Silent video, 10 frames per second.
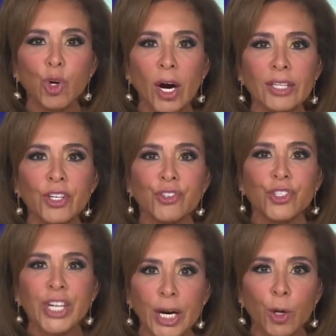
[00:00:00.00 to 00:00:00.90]
trying to
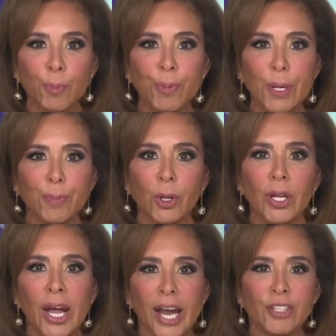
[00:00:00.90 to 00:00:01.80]
scare
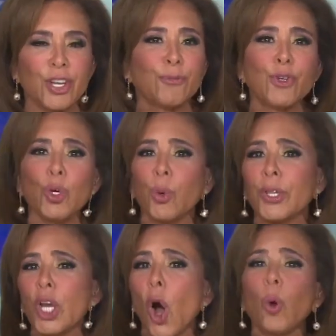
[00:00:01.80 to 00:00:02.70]
people as if you were
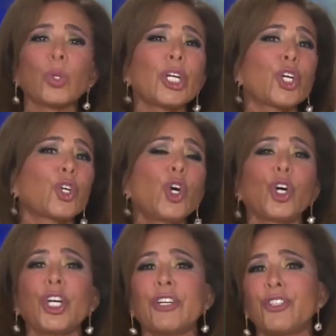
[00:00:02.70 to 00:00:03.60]
the only
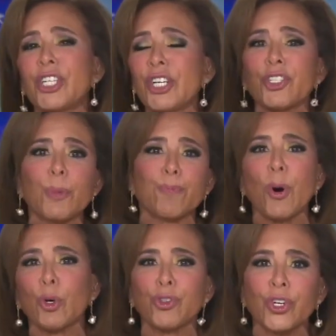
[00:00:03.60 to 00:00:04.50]
good and decent
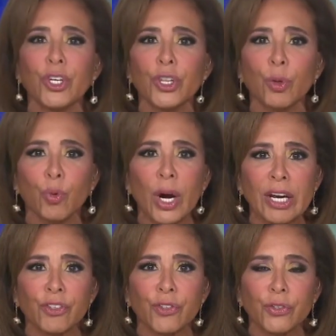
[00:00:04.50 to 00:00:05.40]
person in the
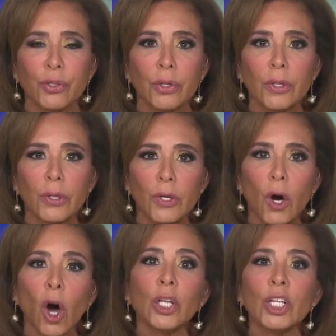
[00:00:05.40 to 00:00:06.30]
race.
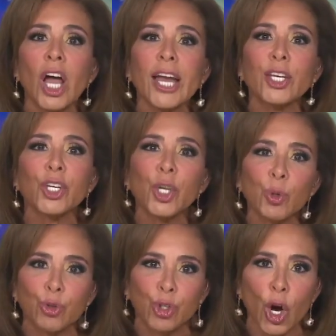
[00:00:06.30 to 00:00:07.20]
Unlike
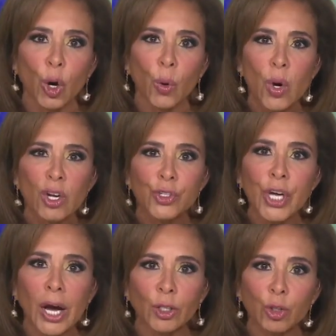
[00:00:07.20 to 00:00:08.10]
you, Joe,
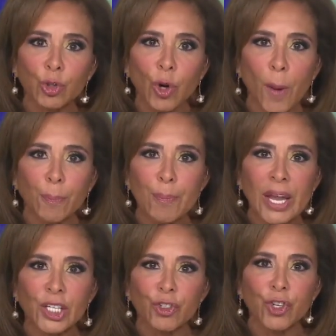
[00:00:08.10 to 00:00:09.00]
Donald Trump
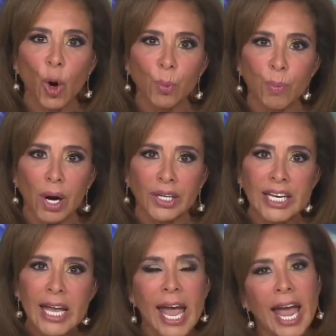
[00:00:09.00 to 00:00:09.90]
made his own
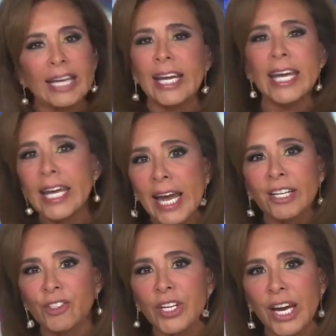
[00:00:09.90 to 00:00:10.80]
money, and he
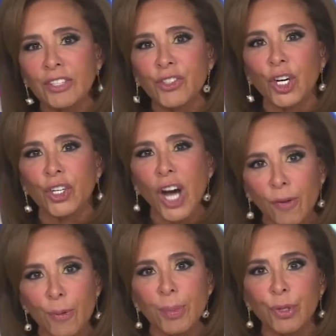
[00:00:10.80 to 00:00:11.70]
hasn't asked the
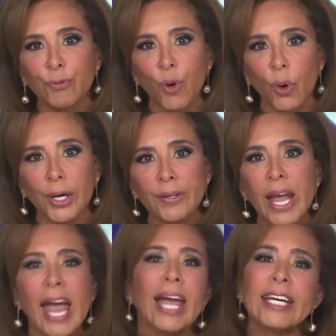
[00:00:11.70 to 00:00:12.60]
government for it,
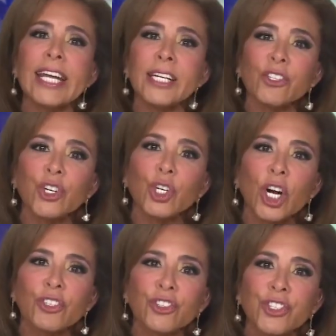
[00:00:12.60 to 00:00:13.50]
and he doesn't
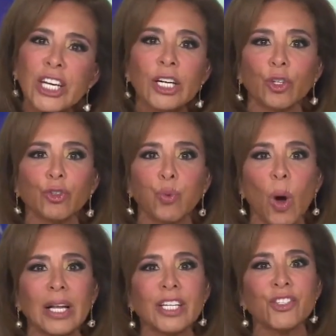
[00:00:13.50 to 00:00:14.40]
cut deals
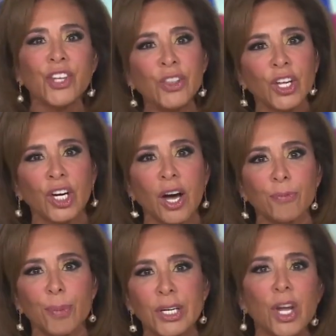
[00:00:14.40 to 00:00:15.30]
while he's in the
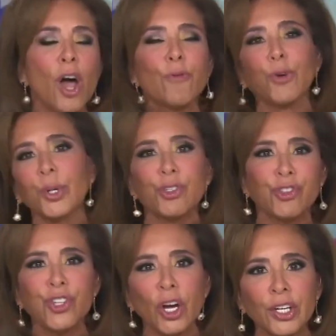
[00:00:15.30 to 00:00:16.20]
government for his
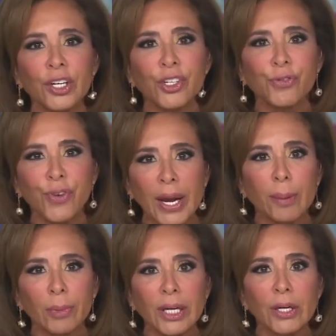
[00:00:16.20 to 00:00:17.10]
son and his
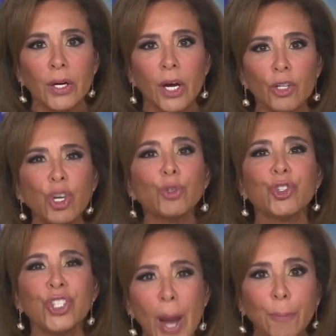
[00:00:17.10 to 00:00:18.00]
family. So
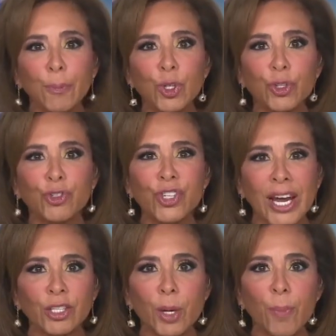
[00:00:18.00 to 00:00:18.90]
stop with your
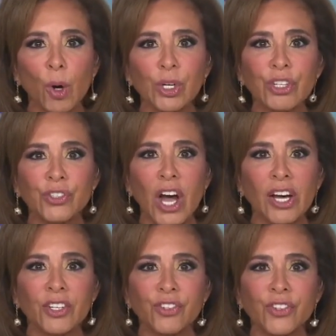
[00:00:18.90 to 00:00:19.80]
sanctimonious,
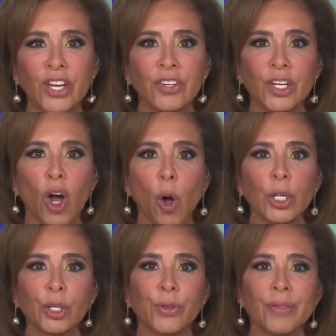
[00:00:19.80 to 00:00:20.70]
condescending,
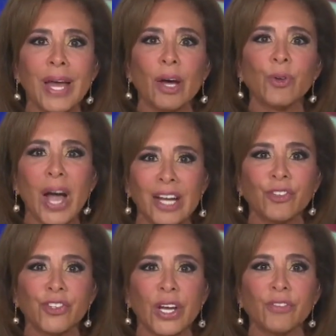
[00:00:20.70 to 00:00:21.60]
holier-than-thou
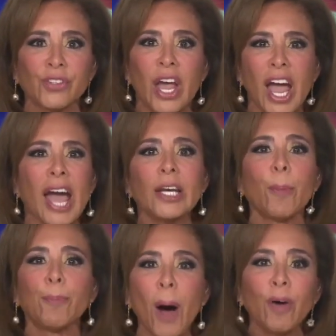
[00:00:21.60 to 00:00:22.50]
nonsense, and
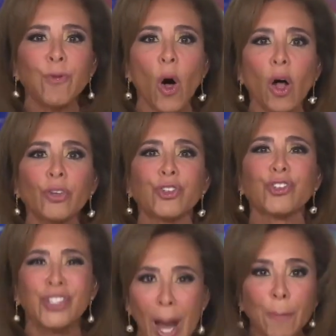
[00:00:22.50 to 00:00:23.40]
above all,
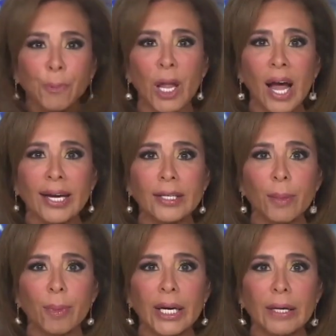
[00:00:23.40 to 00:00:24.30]
stop lying
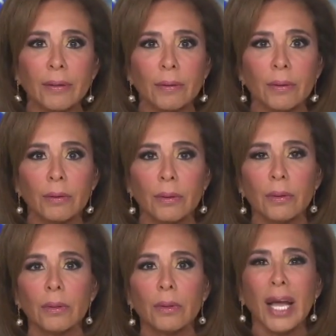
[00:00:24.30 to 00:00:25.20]
to me.
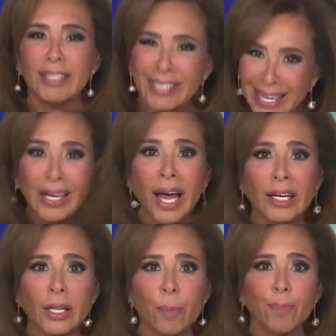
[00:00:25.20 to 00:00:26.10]
And get out of the